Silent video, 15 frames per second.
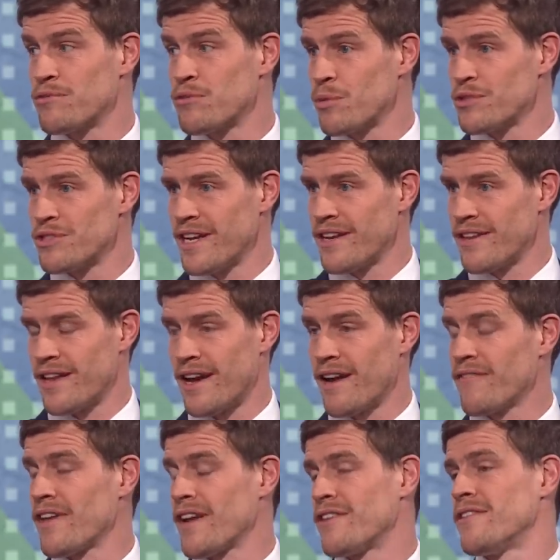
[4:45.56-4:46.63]
Towards the end of the
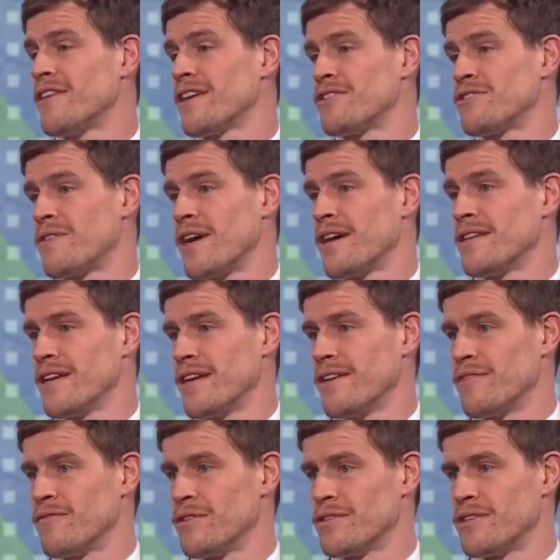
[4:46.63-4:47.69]
half, that try at the end
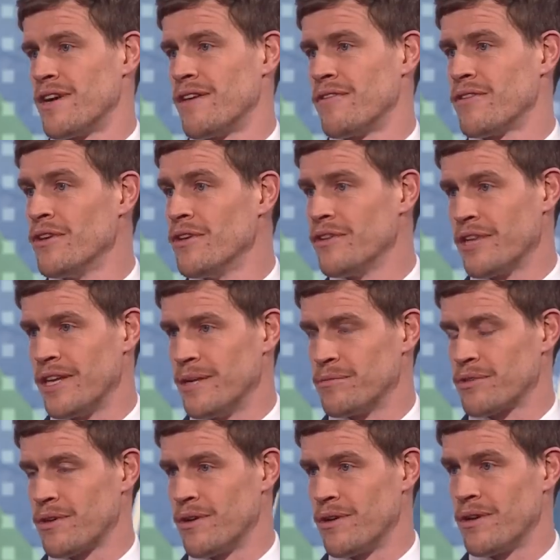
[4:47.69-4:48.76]
of the first half, the
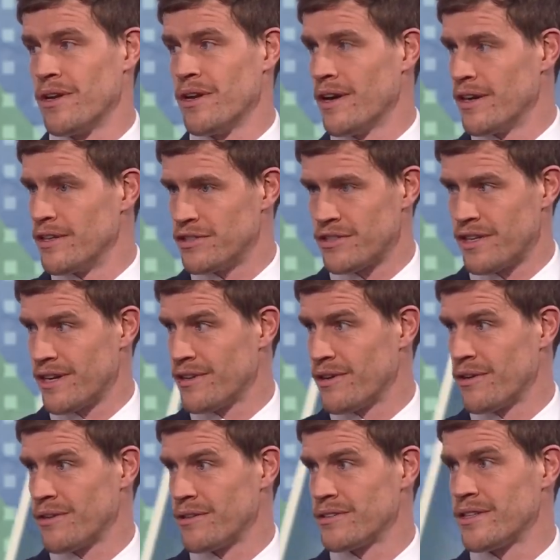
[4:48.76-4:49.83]
game's gone. And you're standing in
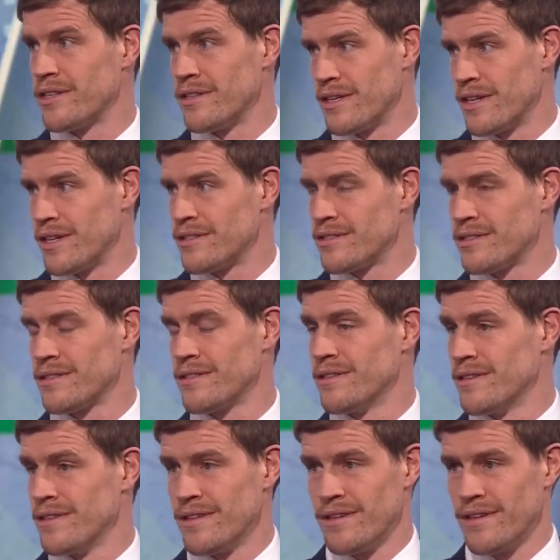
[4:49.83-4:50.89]
the huddle saying, lads,
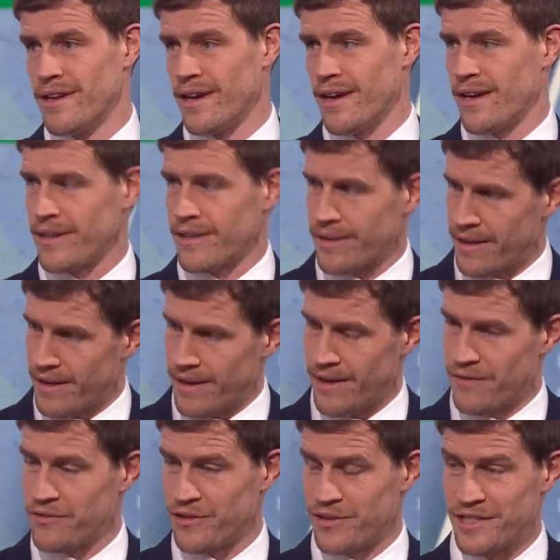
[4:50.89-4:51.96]
like,
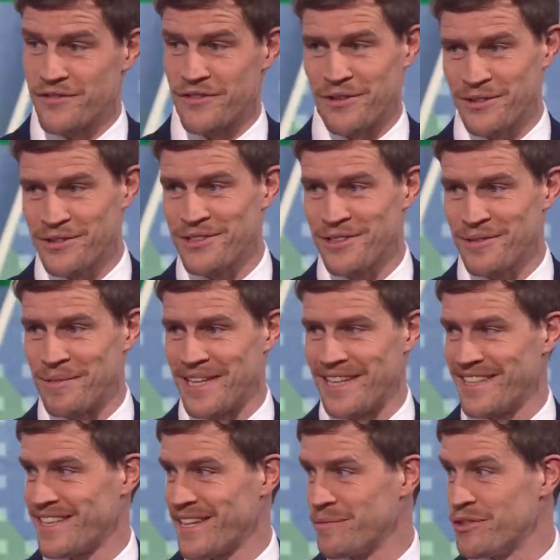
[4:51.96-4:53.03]
I've done this for Ulster
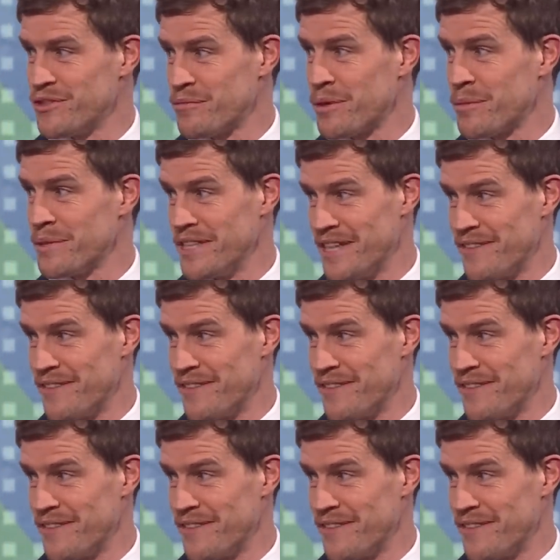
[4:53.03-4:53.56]
plenty of times. You've probably